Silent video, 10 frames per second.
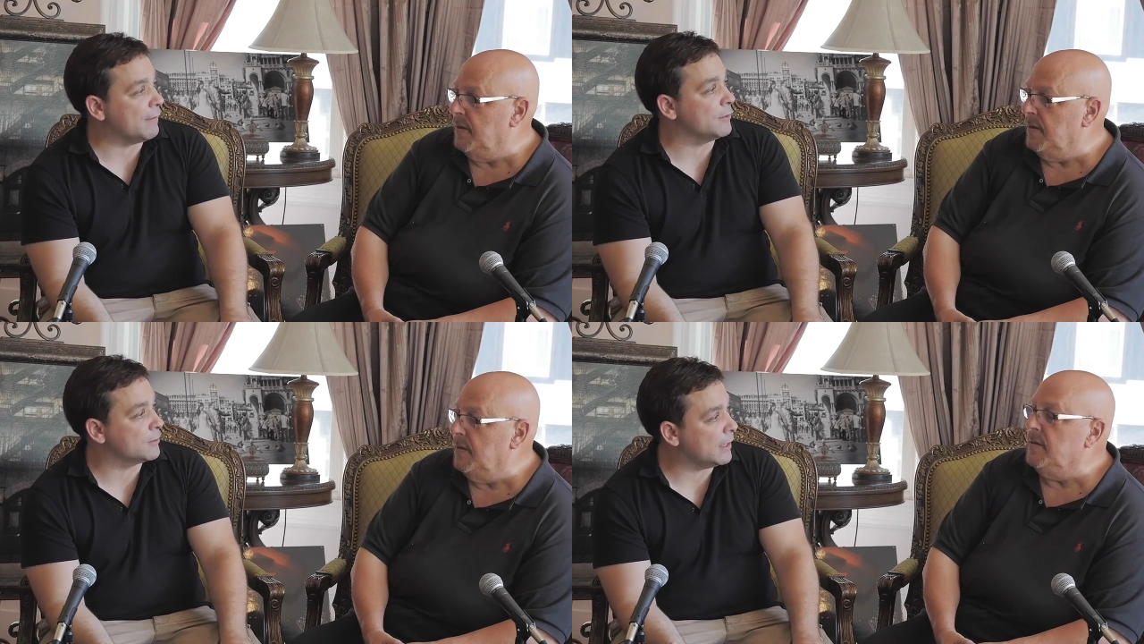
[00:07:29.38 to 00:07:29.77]

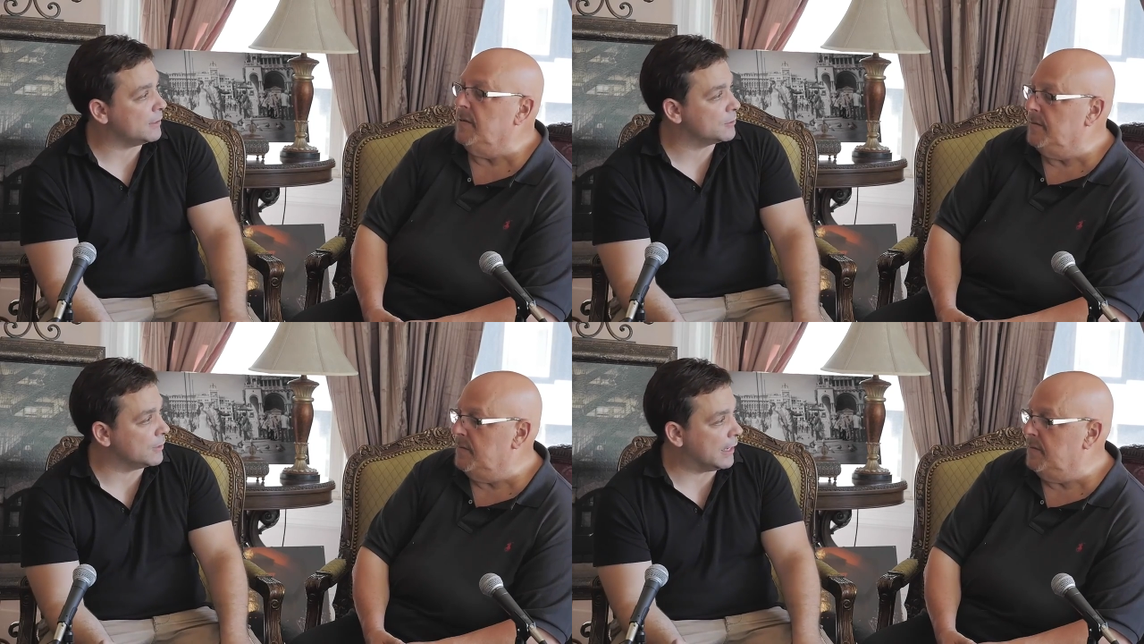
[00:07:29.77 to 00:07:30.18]
Speaker 1: hundred
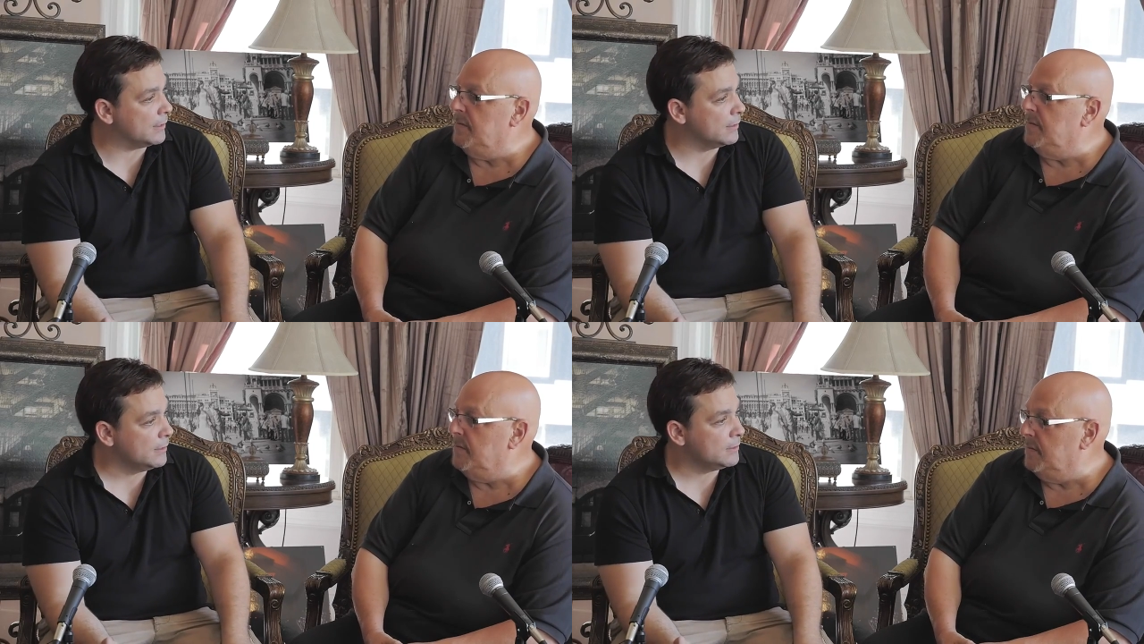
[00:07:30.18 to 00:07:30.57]
dollars. You're not
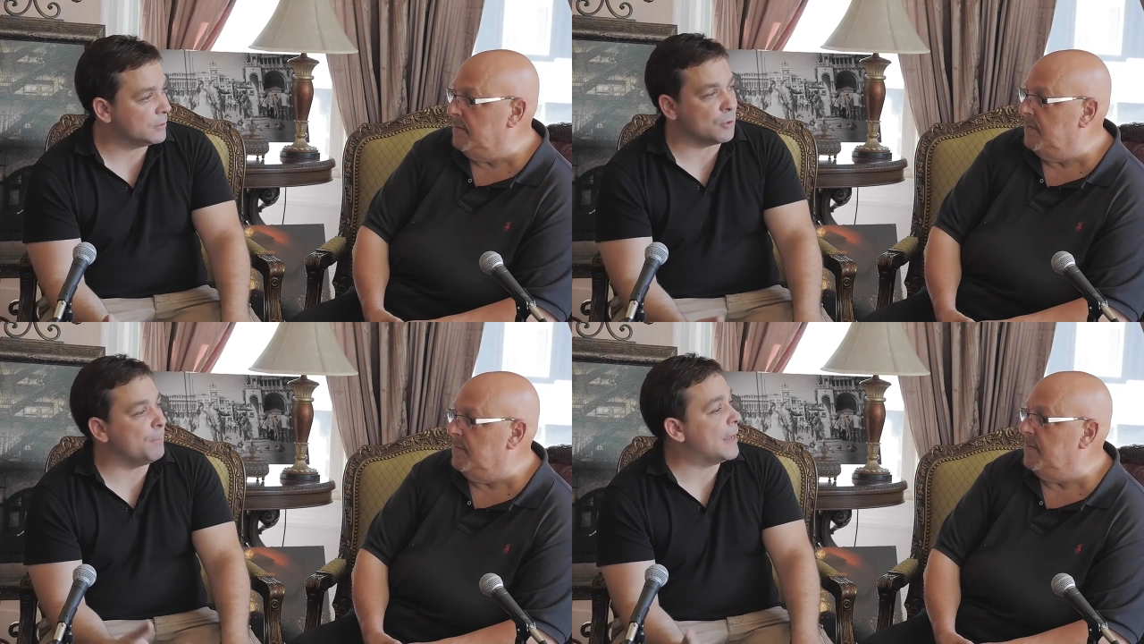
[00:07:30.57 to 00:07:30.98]

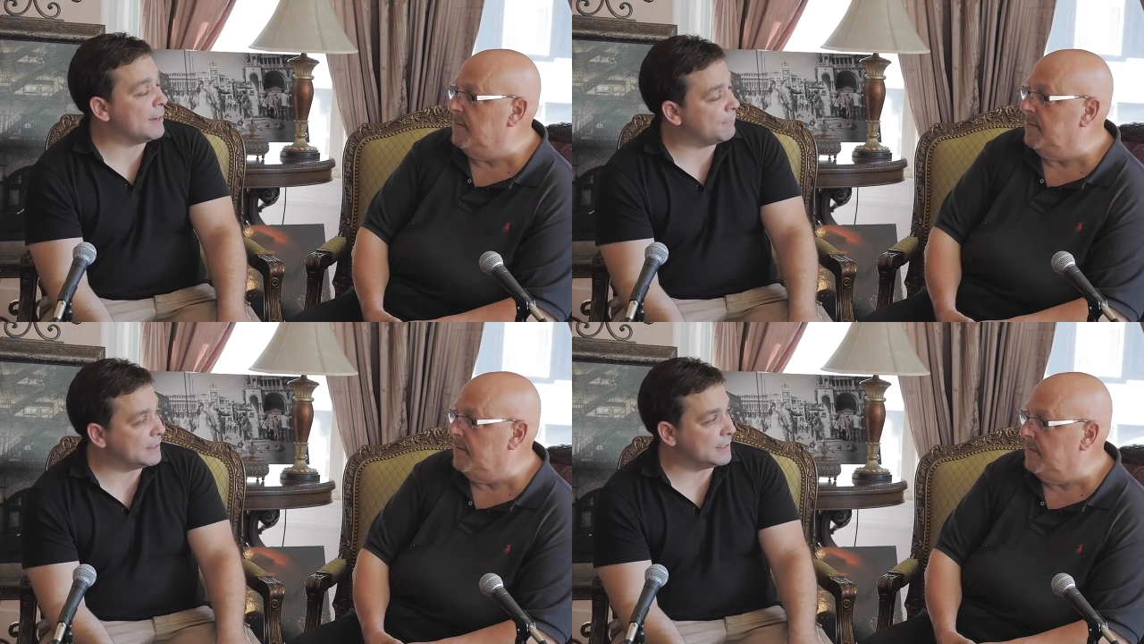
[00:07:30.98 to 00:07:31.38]
there's no
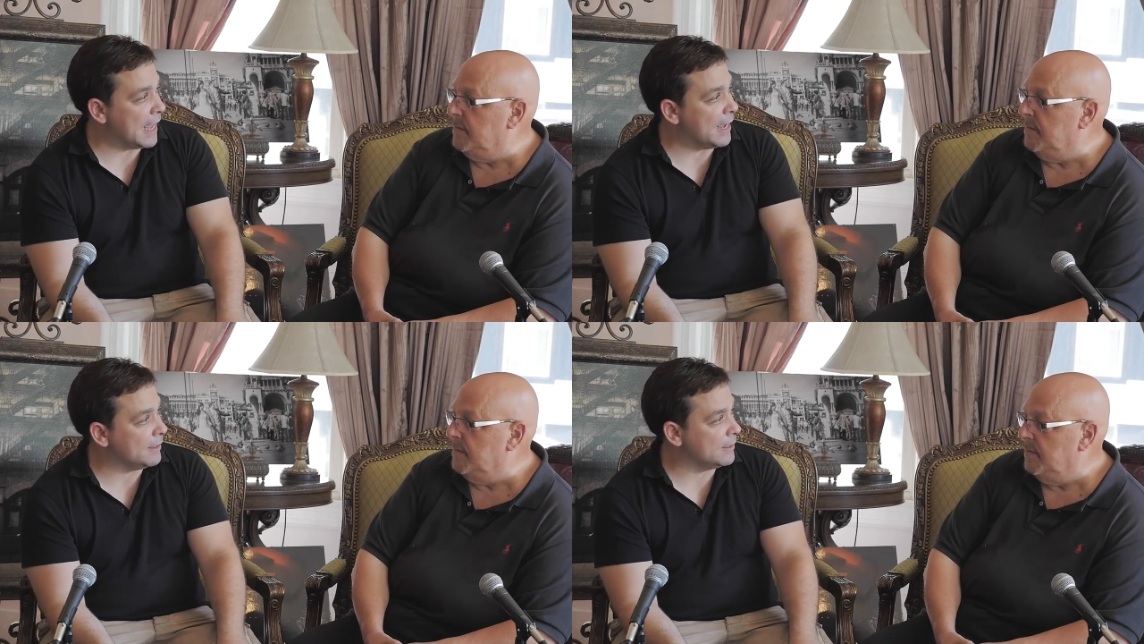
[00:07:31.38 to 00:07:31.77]
benefit to
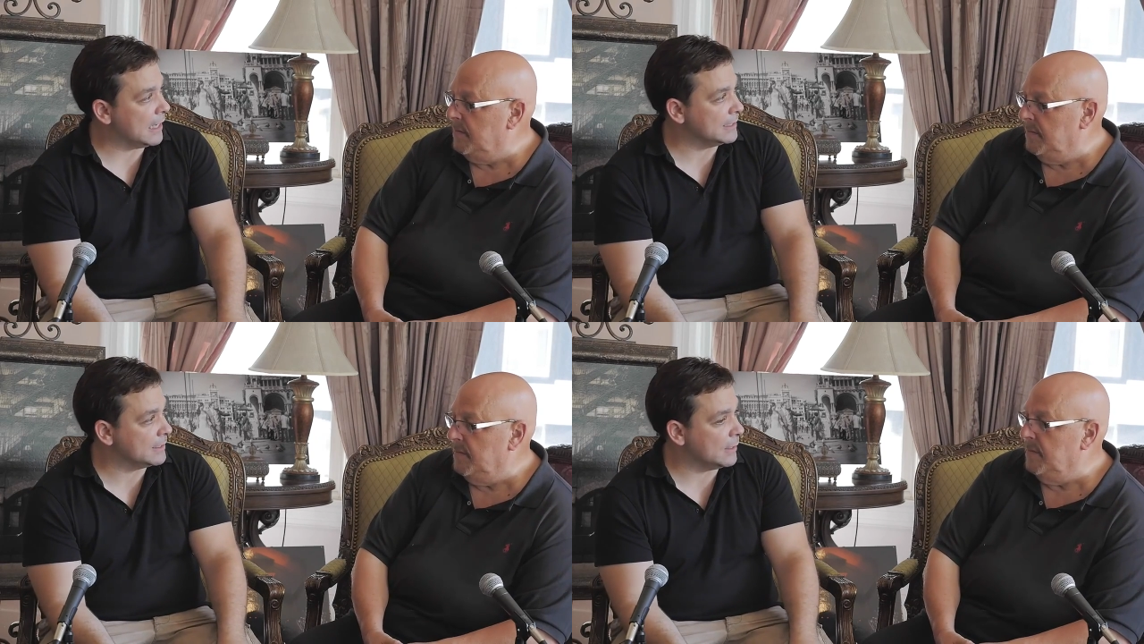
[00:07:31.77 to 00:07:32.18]
that
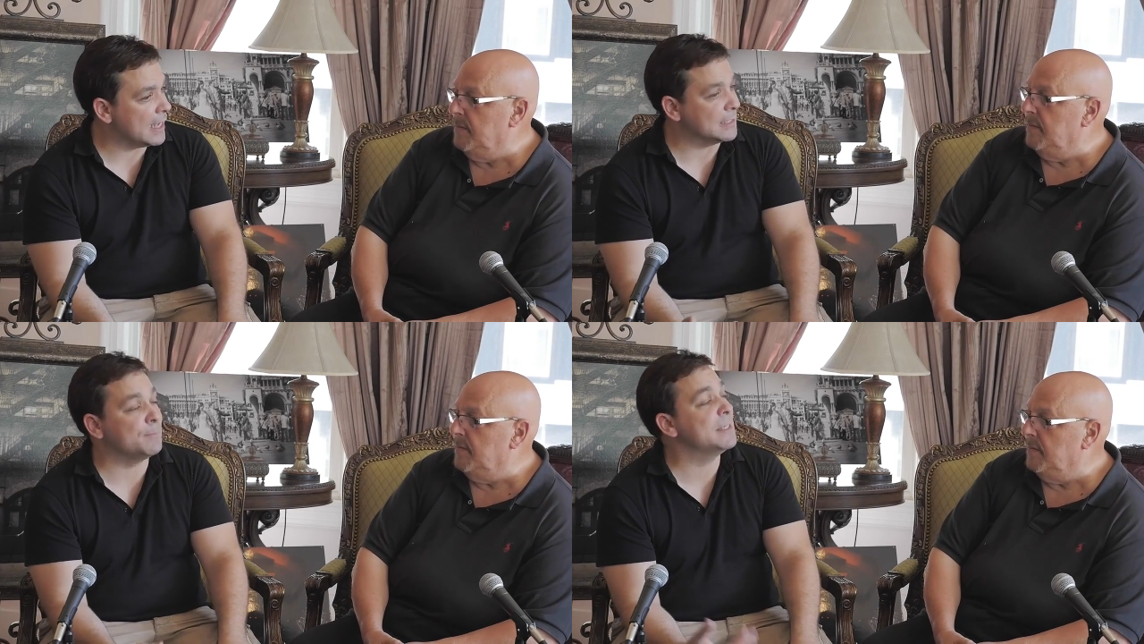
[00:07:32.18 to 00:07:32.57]
as
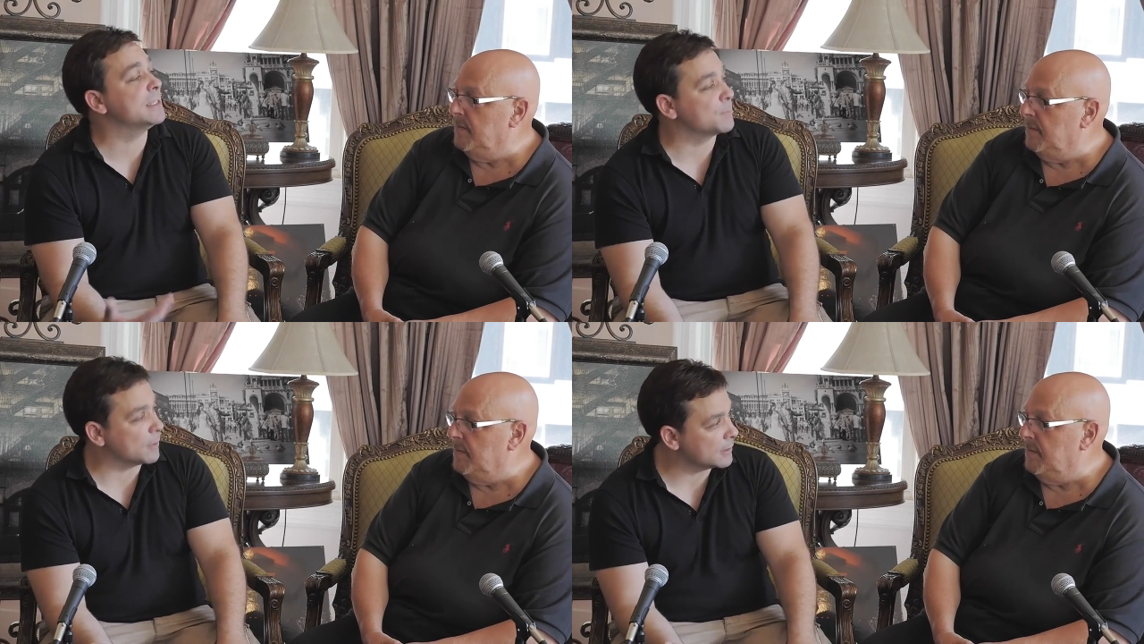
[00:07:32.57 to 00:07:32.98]
as a
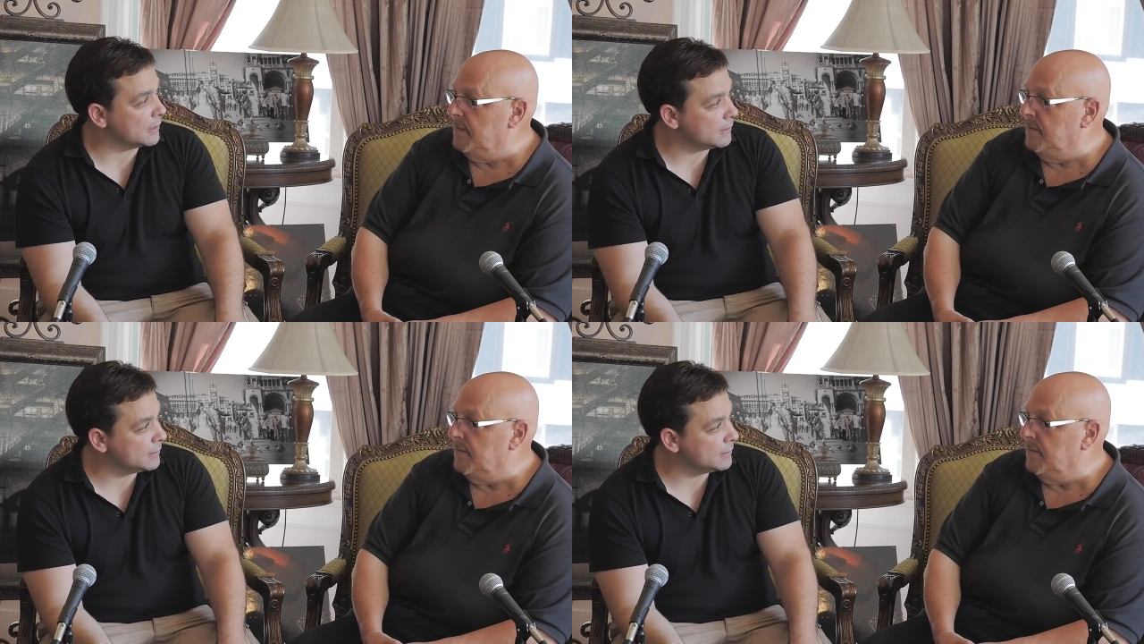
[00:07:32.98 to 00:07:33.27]
business person.